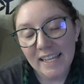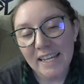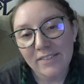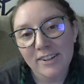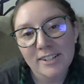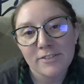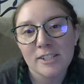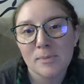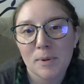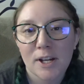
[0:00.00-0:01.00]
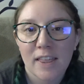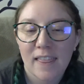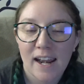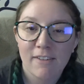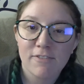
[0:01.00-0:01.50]
The very first book
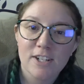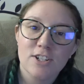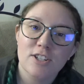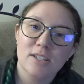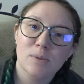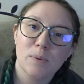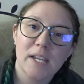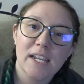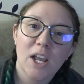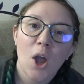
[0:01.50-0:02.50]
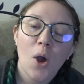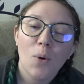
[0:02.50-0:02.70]
that I finished this week